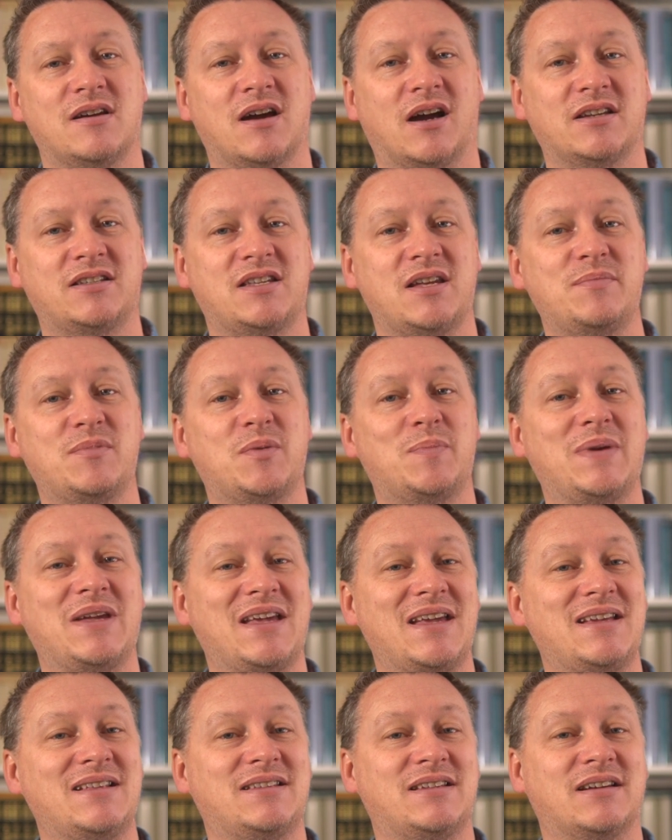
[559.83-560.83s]
I seem to
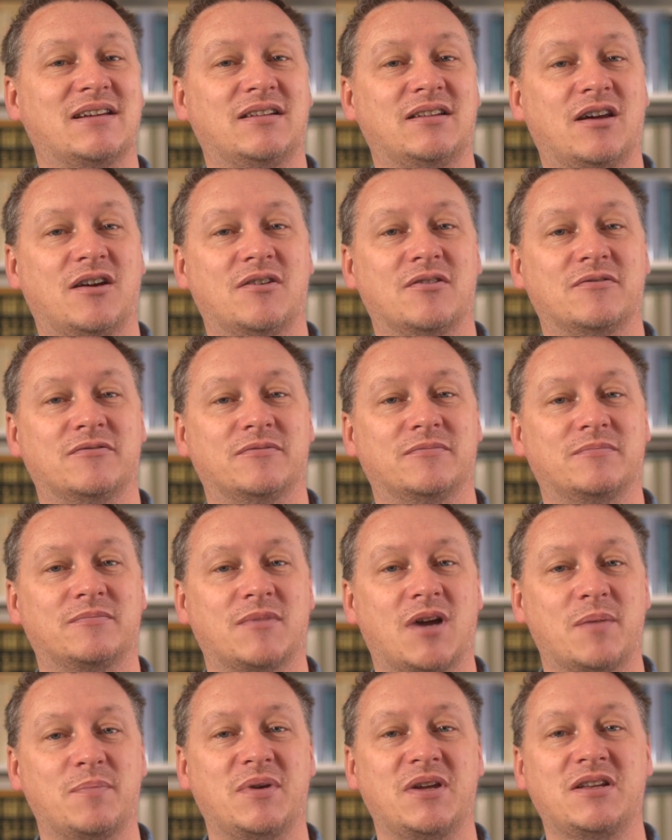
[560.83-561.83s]
be eating alone.
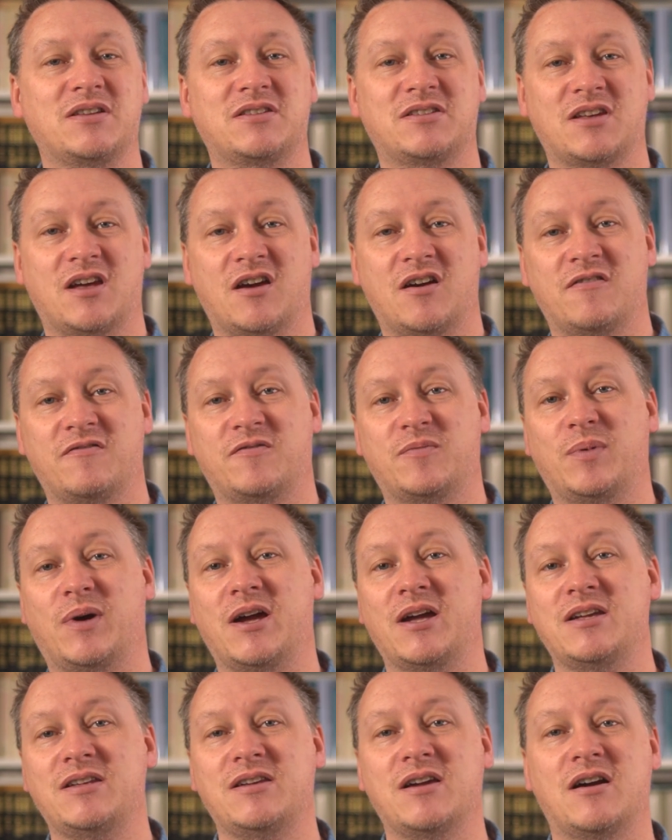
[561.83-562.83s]
I'm being served
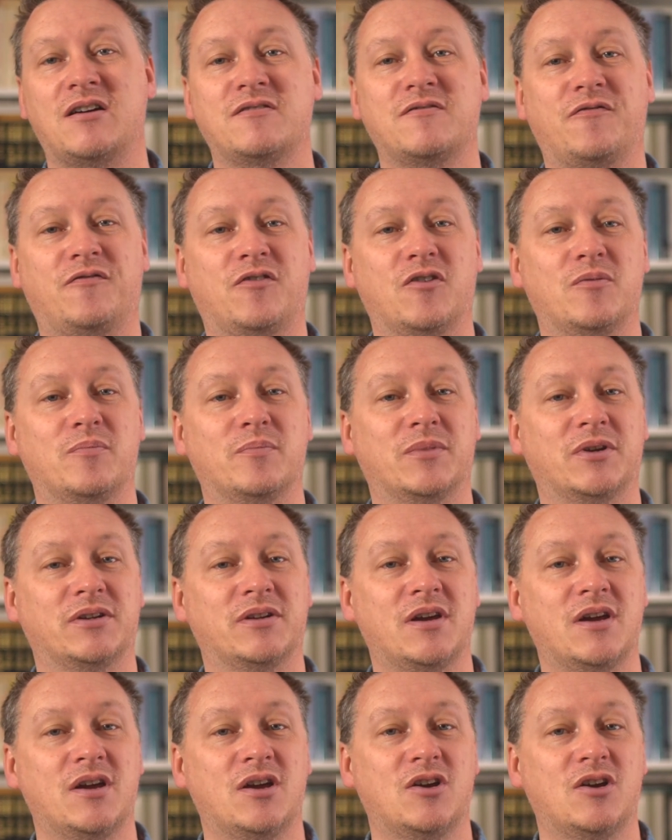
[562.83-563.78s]
by a young footman